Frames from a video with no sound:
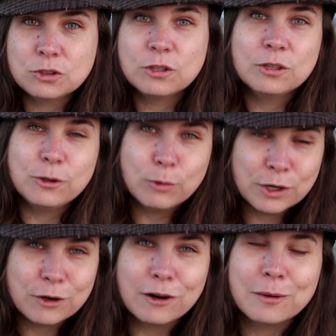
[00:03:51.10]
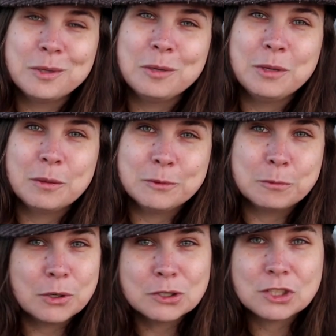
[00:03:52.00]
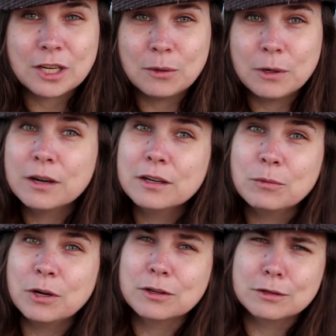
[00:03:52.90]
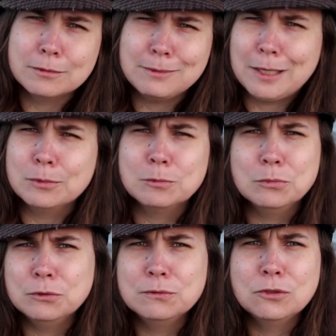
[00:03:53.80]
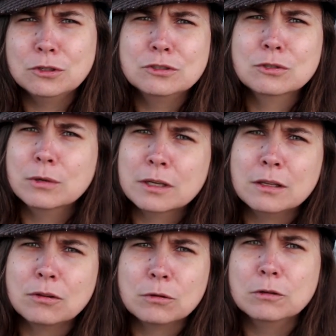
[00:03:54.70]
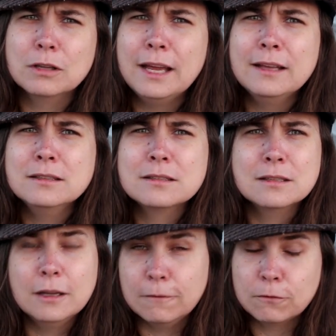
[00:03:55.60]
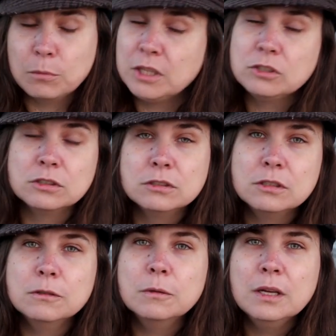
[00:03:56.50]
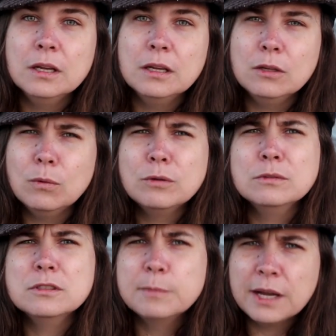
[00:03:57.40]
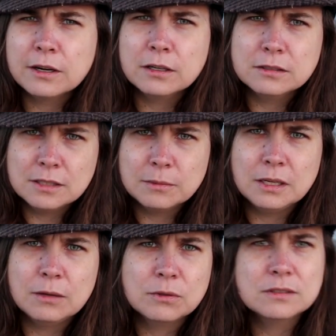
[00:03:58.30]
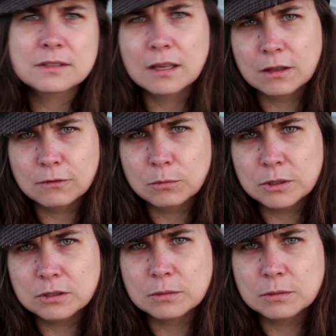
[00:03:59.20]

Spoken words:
Sure, you want your army to be able to march anywhere, you want to be able to move goods quickly through your lands, and information too. You want to inspire and intimidate with the scale of your